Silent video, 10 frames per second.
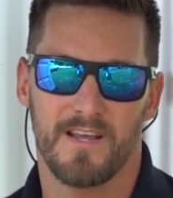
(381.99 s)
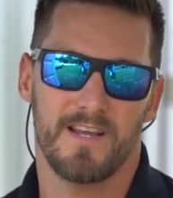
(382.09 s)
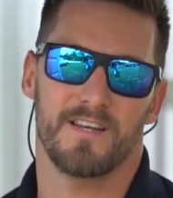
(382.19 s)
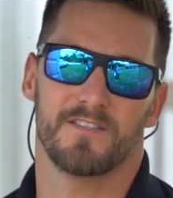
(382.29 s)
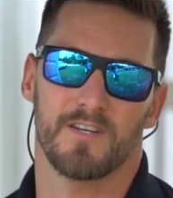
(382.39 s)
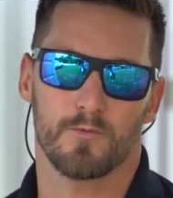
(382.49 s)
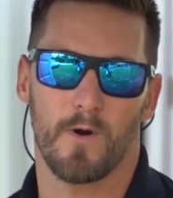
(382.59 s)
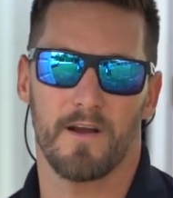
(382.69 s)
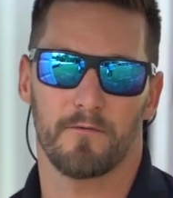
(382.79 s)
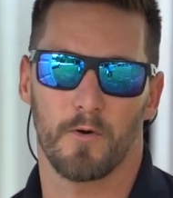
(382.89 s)
easiest
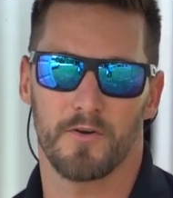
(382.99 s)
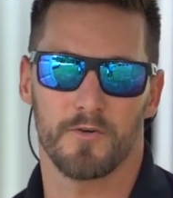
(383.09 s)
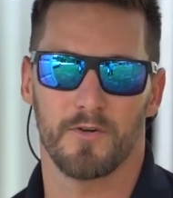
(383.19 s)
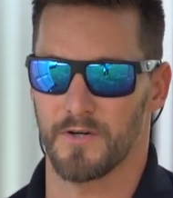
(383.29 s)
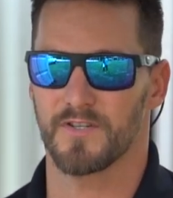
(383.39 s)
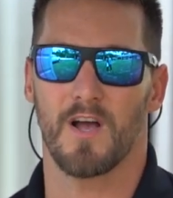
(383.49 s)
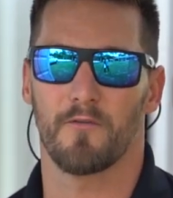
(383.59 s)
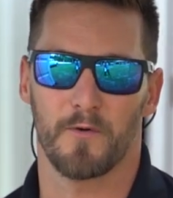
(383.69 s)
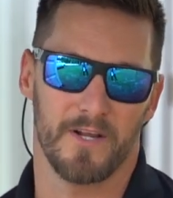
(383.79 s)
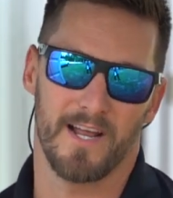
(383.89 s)
way for a
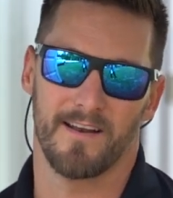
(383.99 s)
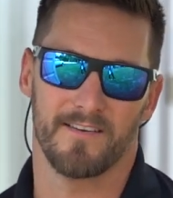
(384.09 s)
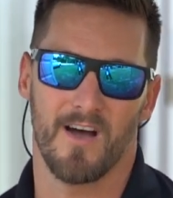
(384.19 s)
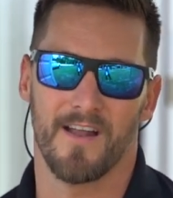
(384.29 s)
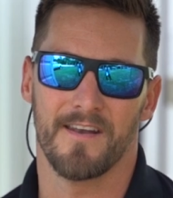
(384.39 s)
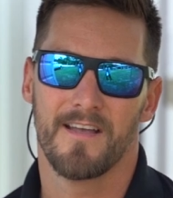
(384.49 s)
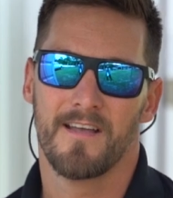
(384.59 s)
do-it-yourselfer to get it done.